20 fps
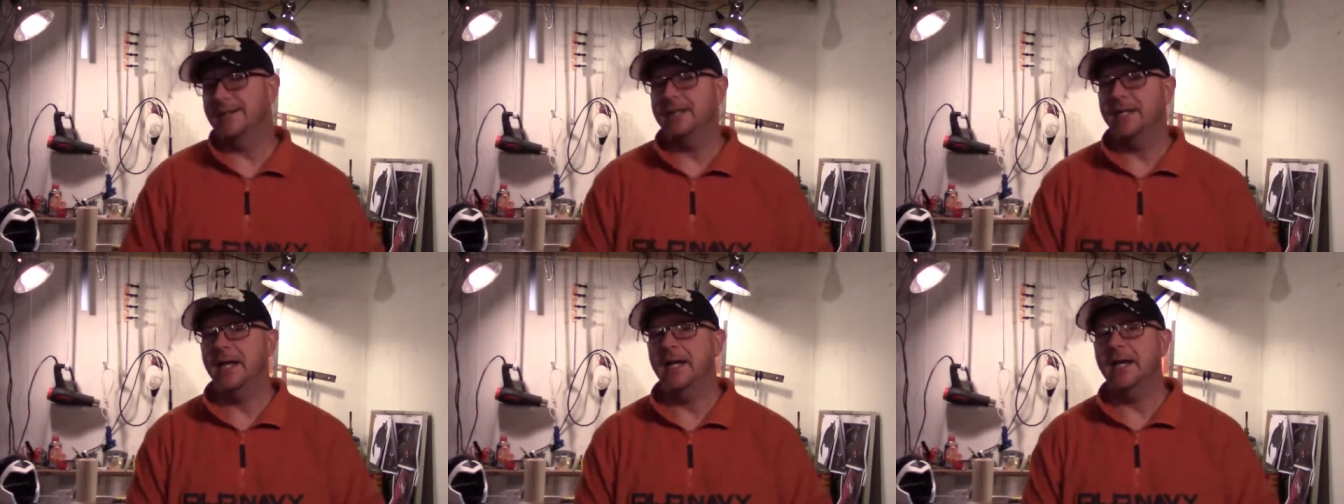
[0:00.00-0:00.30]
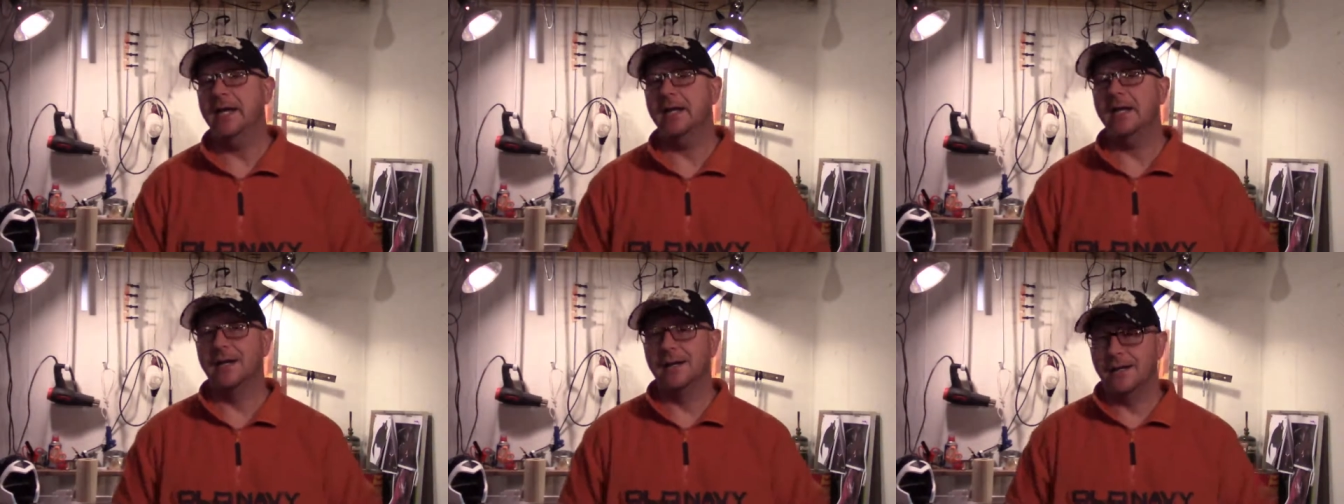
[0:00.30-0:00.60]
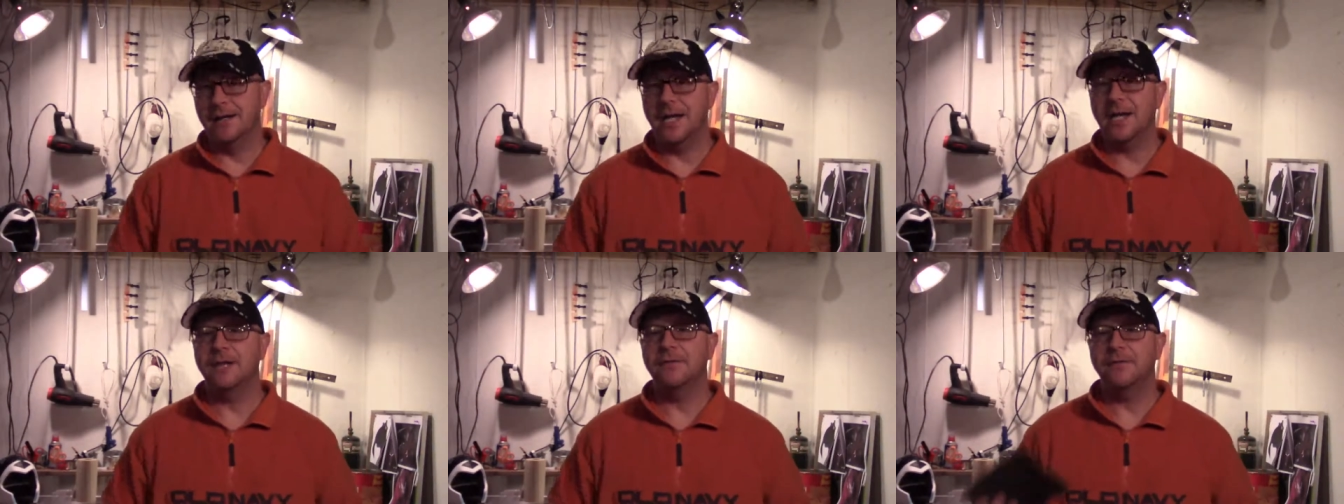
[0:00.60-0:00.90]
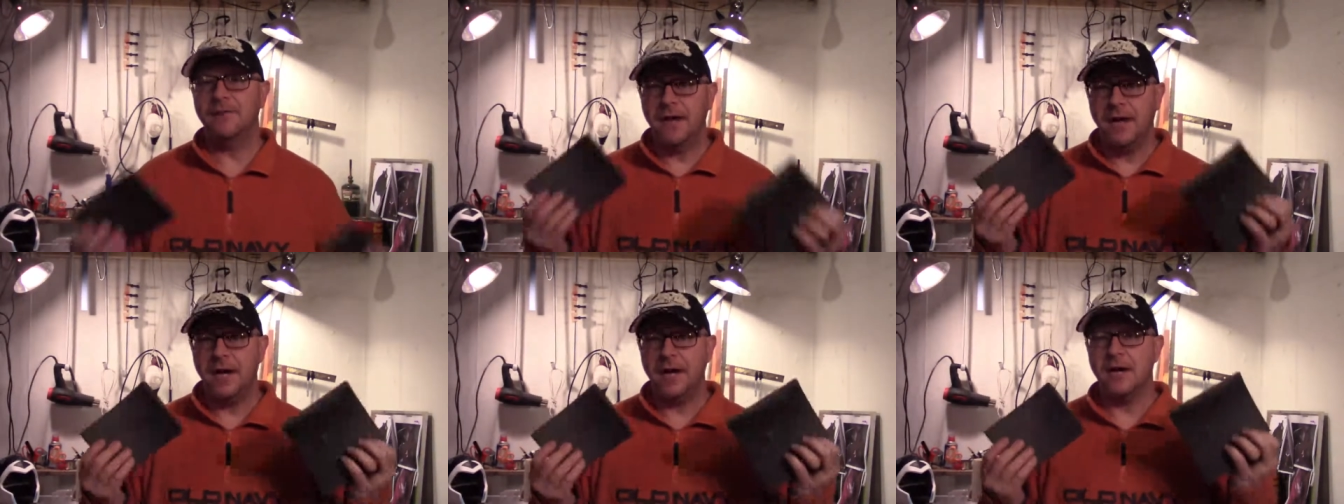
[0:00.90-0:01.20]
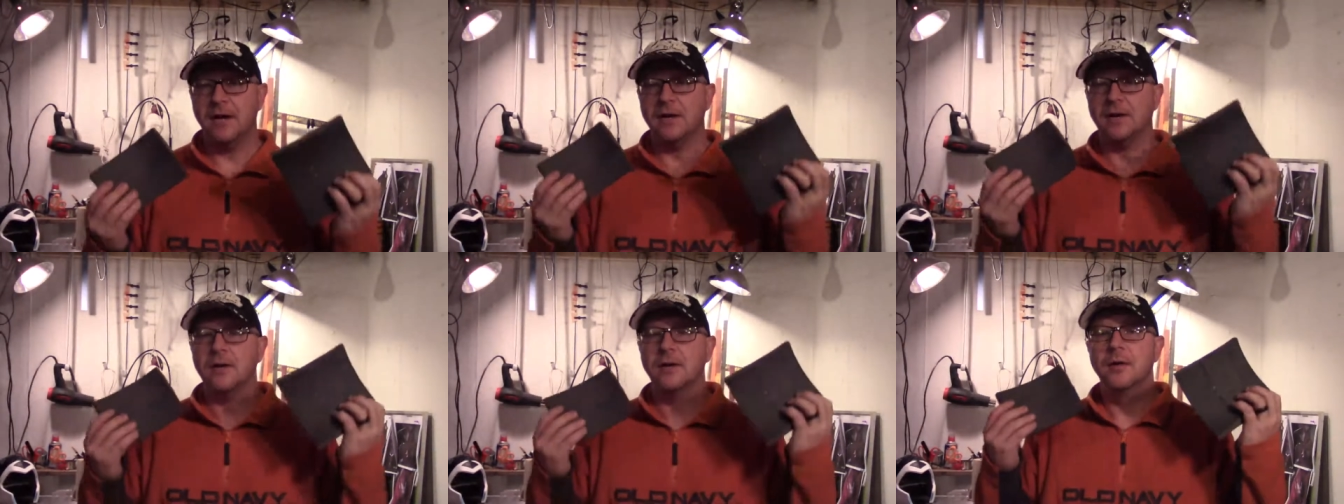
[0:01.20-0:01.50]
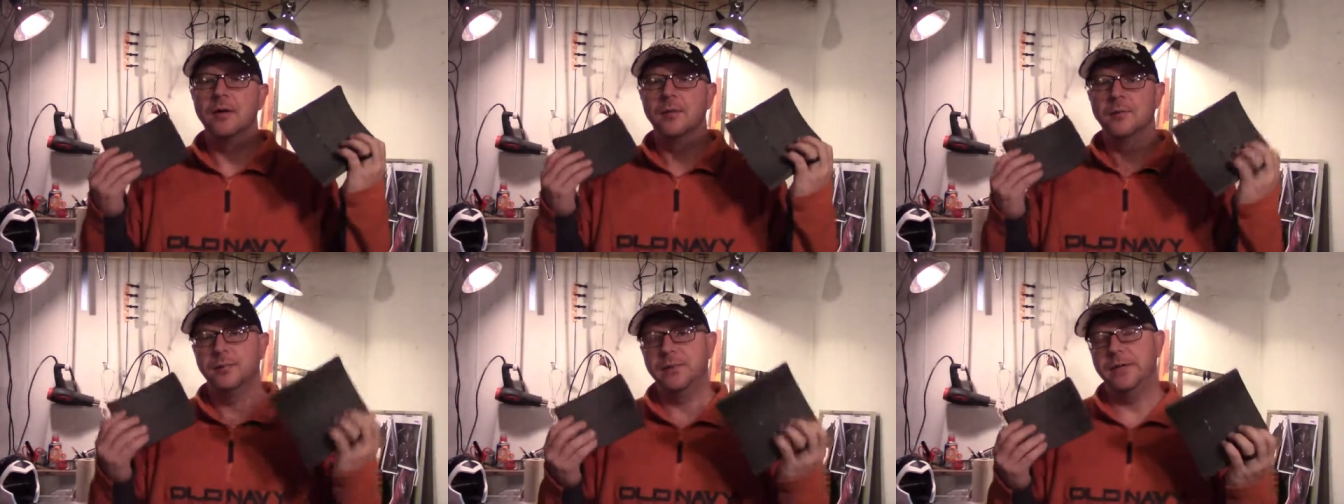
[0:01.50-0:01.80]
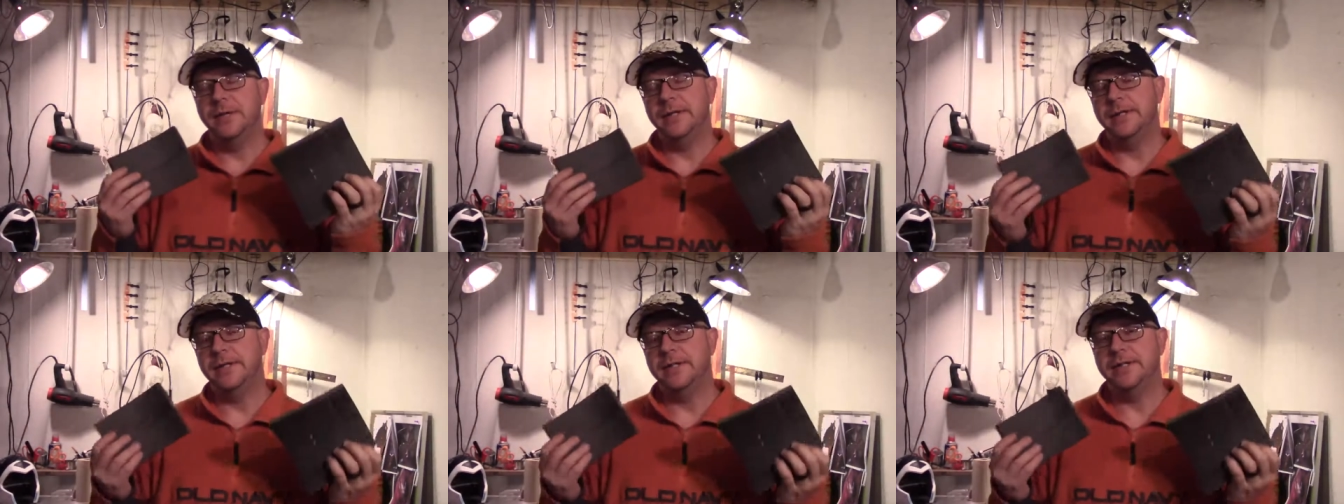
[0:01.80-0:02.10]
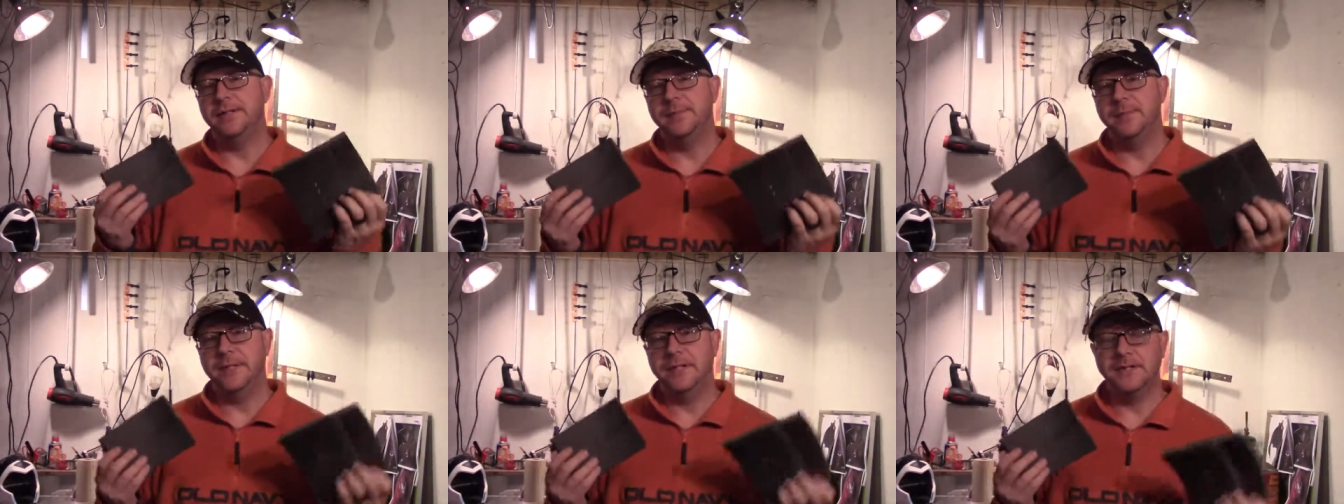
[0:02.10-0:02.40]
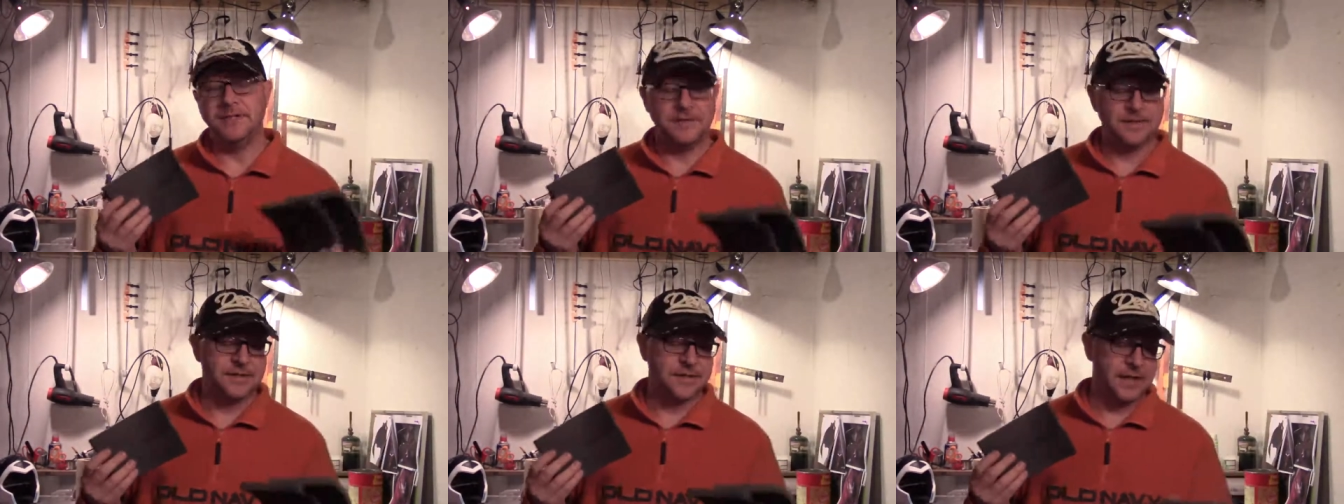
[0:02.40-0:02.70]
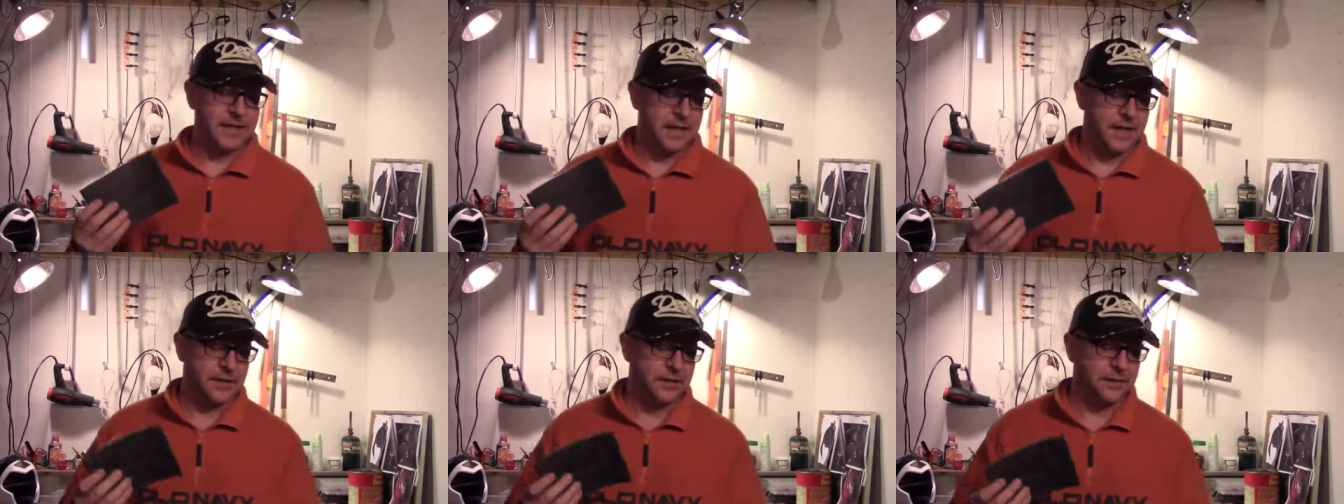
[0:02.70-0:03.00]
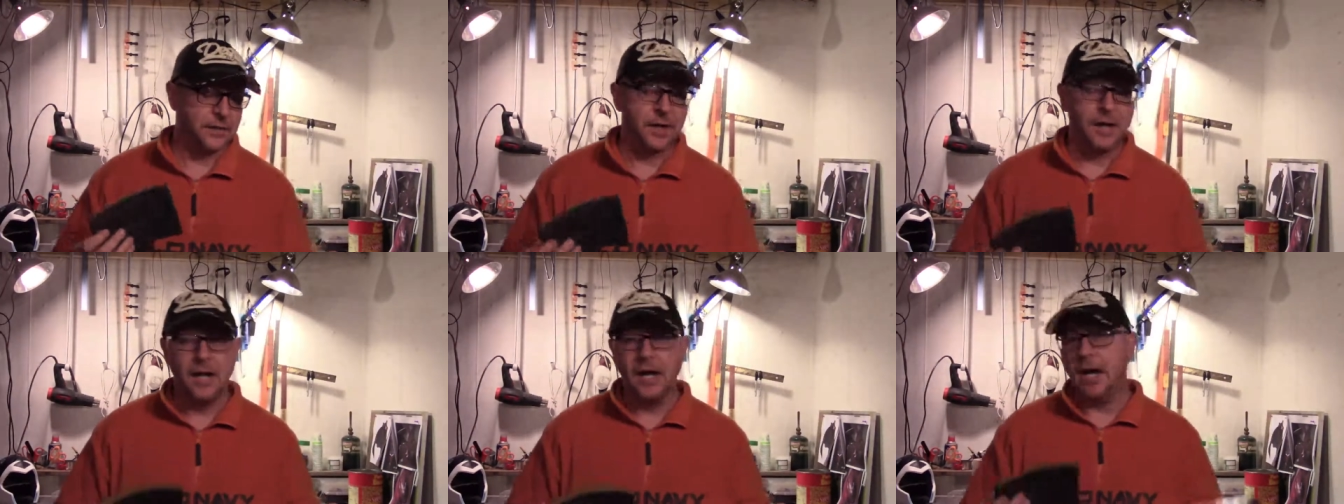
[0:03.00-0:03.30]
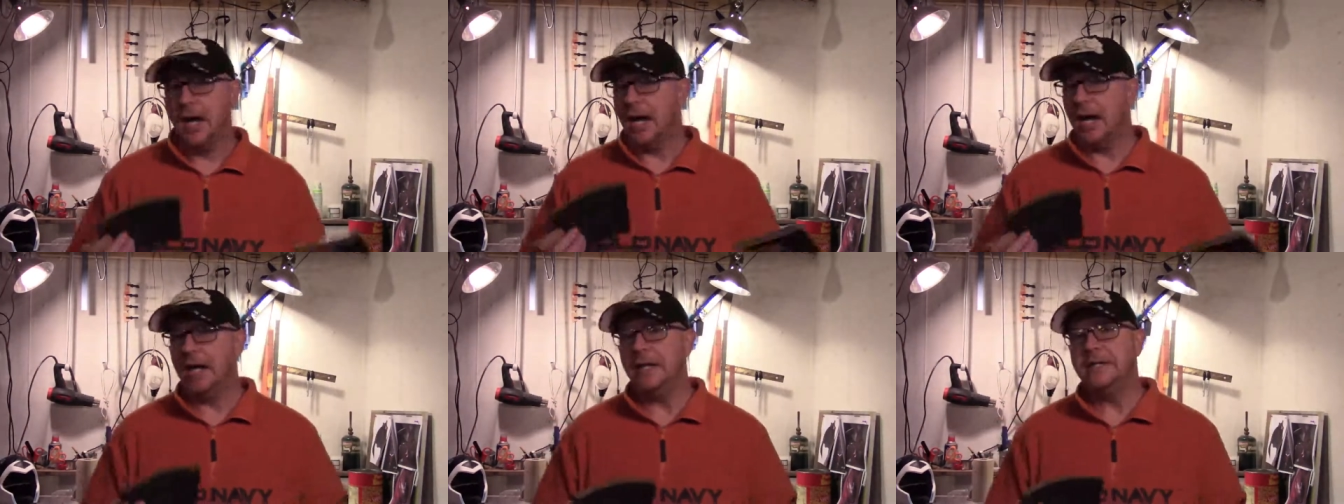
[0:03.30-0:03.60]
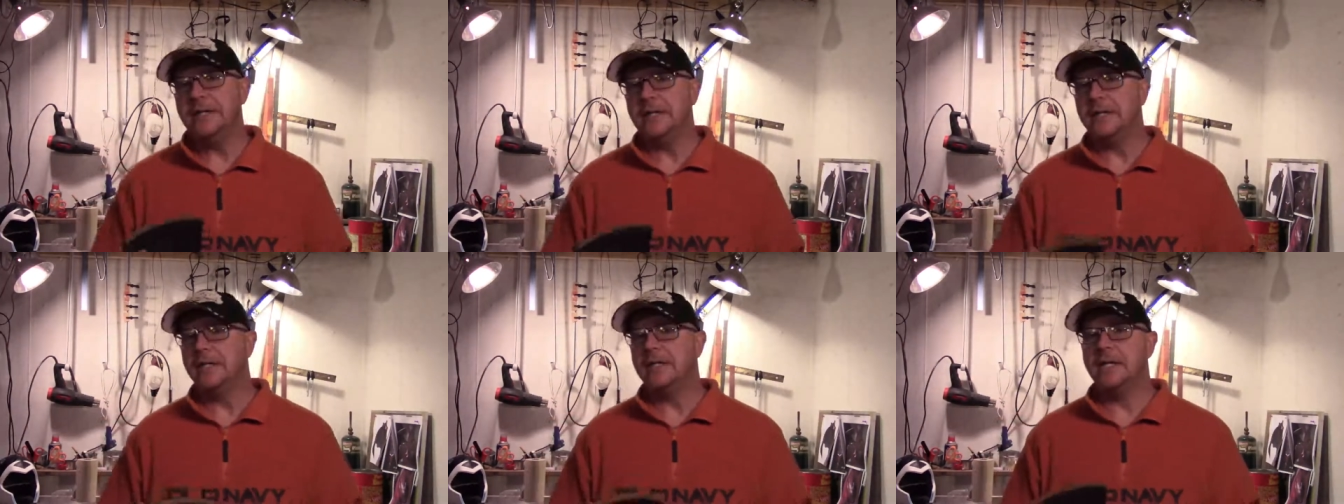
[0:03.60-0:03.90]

take a lot of care putting these pieces together. I did